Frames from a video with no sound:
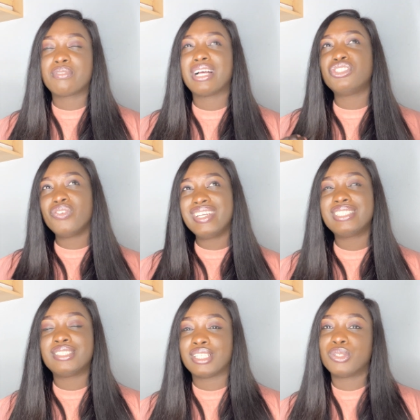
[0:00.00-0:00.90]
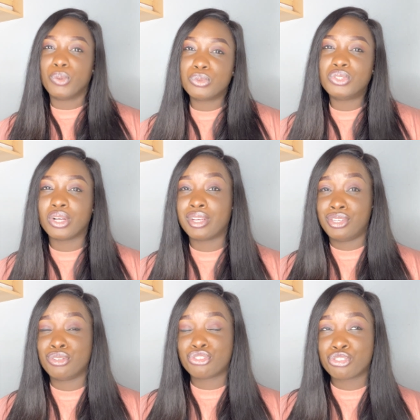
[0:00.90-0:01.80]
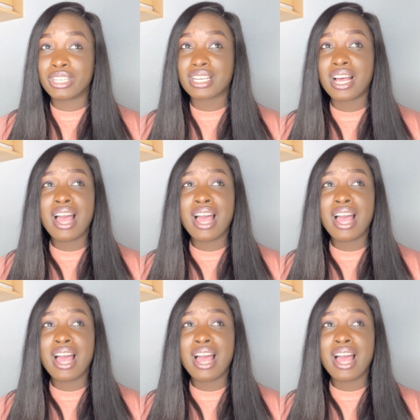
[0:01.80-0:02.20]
can you really teach an old dog a new trick?